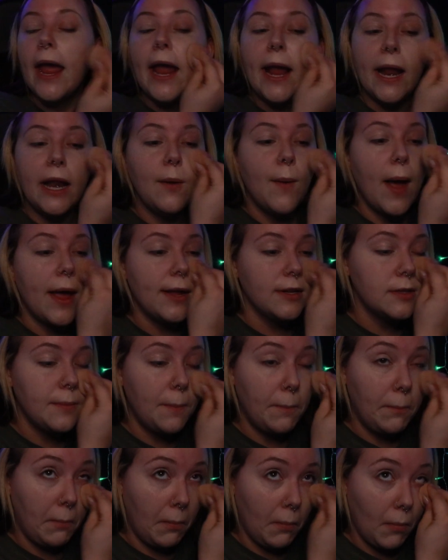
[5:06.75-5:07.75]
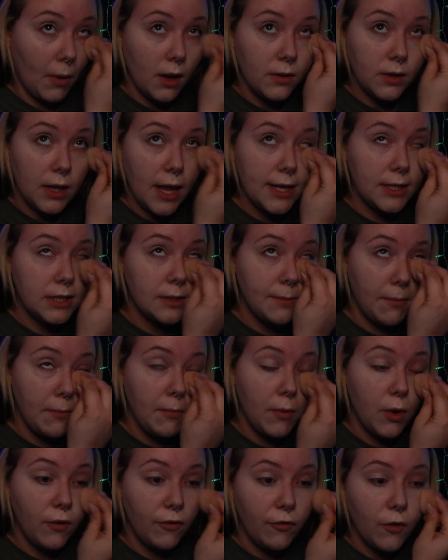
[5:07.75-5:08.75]
Anyways, let's
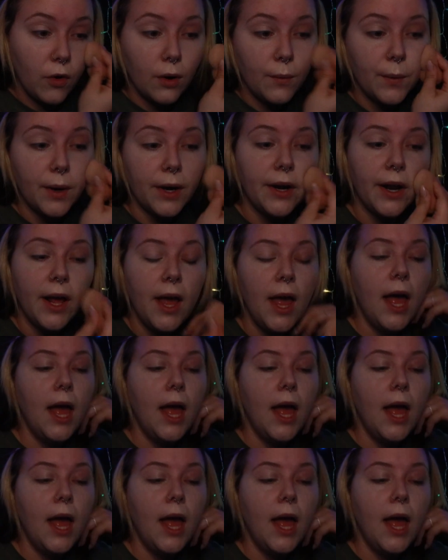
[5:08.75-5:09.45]
move forward.